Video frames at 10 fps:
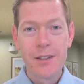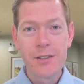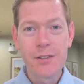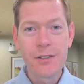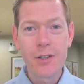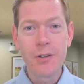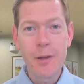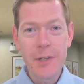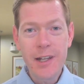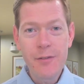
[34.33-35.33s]
So let
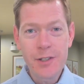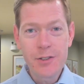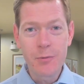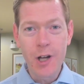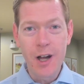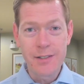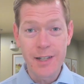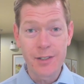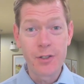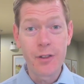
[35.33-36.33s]
me give you some
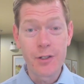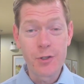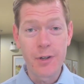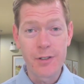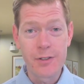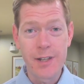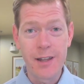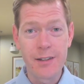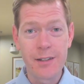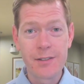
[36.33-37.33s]
context so that you
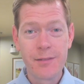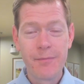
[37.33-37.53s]
understand this.